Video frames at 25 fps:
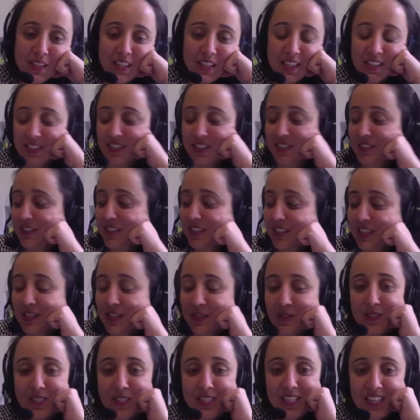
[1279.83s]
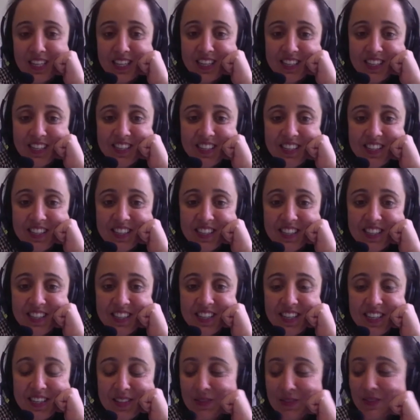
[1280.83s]
That's an interesting
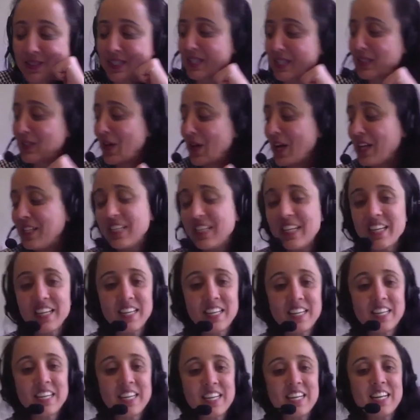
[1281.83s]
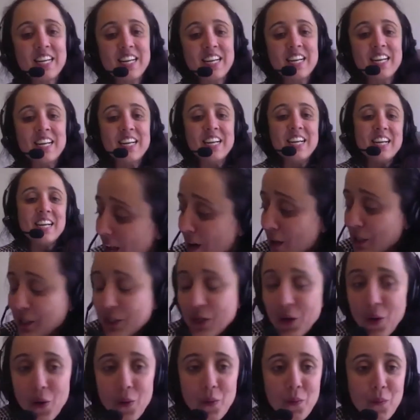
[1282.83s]
trend.
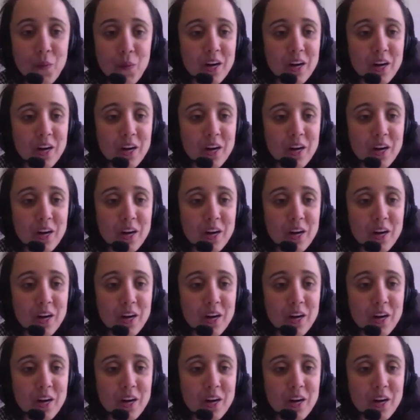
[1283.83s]
So